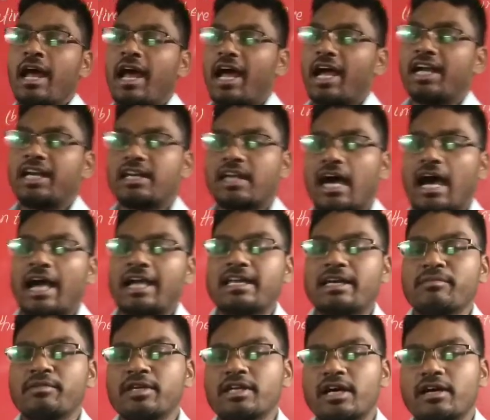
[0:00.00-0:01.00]
And I
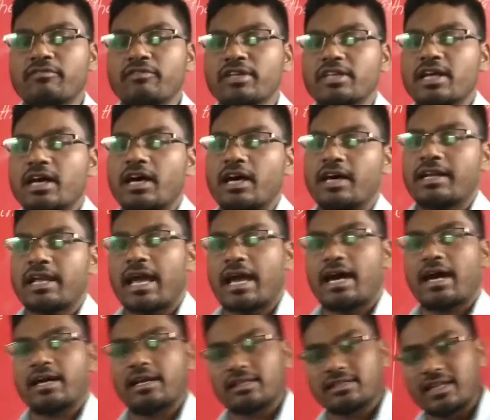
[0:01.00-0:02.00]
am here with
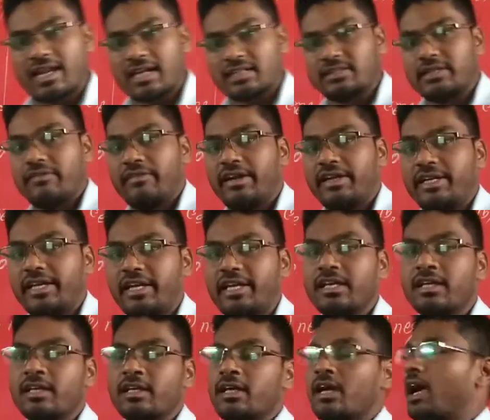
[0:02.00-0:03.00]
another
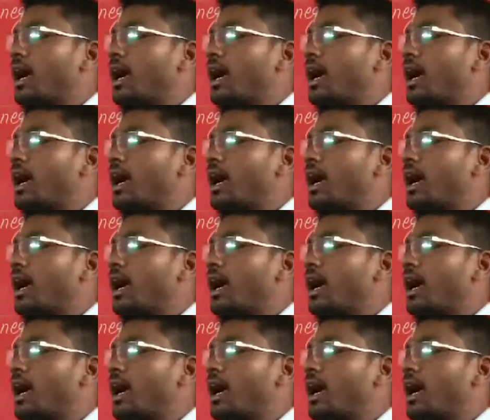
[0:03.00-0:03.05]
activity,